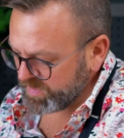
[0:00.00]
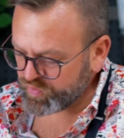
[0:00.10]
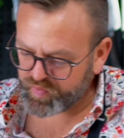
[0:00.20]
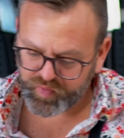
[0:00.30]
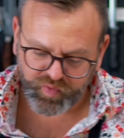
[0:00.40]

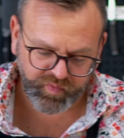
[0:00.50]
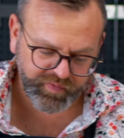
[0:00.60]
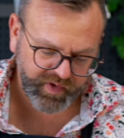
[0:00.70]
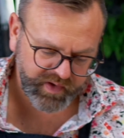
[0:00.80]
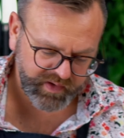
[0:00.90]
it
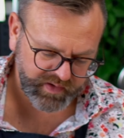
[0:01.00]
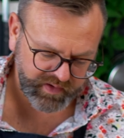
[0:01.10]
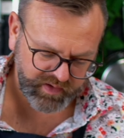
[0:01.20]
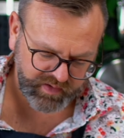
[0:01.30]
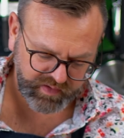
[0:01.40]
removes
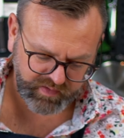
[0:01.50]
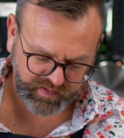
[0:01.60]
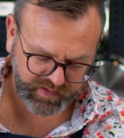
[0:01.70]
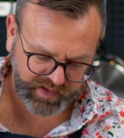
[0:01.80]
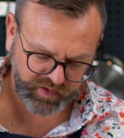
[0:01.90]

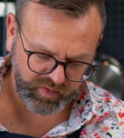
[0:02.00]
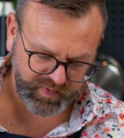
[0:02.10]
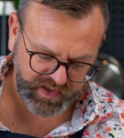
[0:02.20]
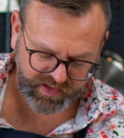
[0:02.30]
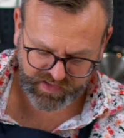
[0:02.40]
the
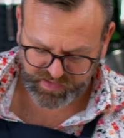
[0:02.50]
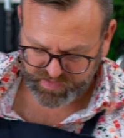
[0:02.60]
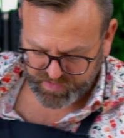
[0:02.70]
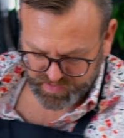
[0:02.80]
humidity